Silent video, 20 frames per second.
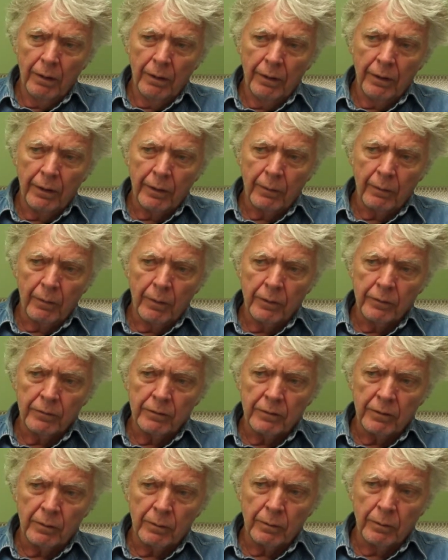thing
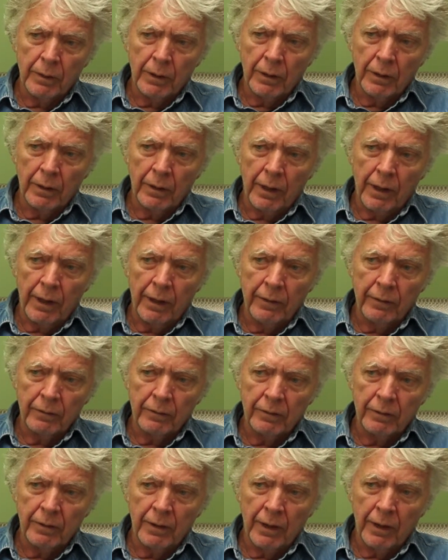was to
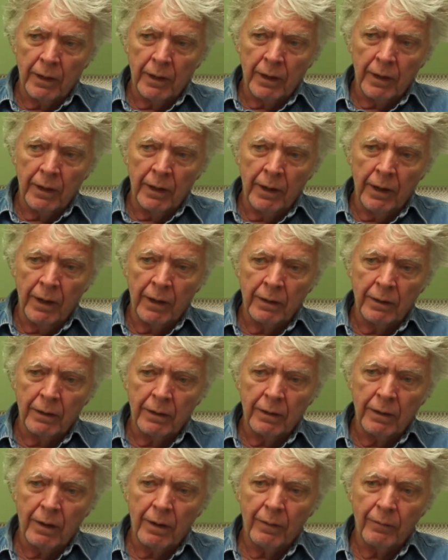realize that I had
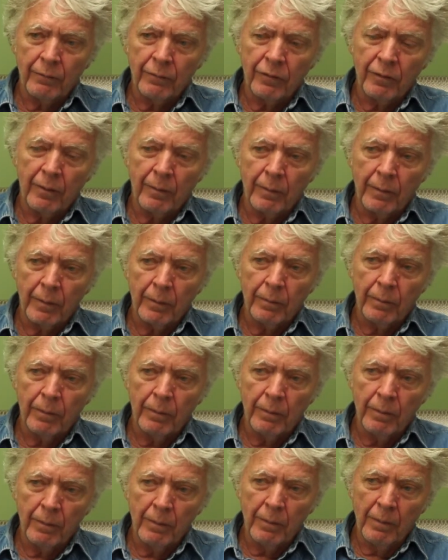come from
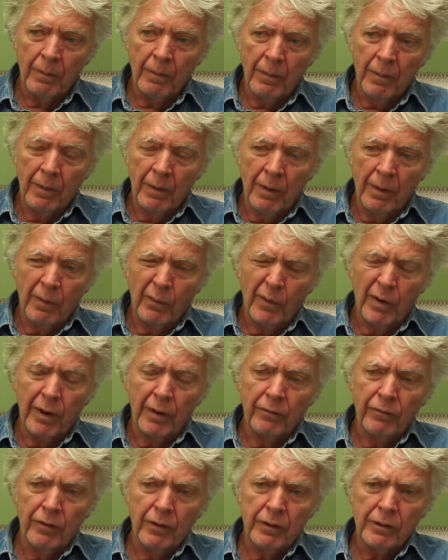when I
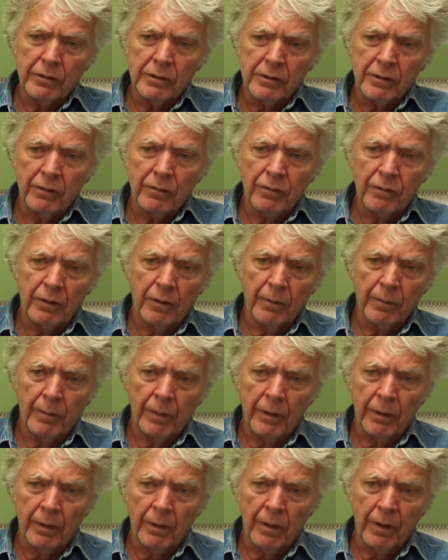finished the film
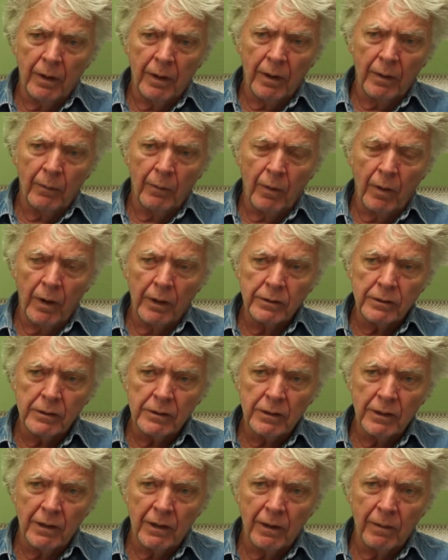and I
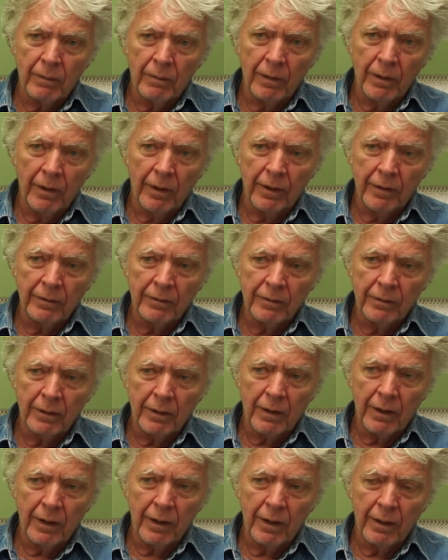watched it, I realized that
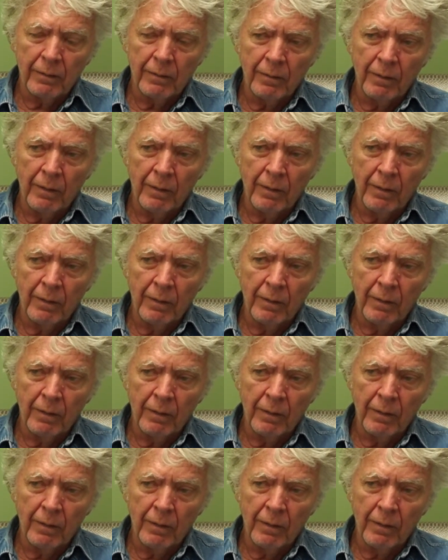I had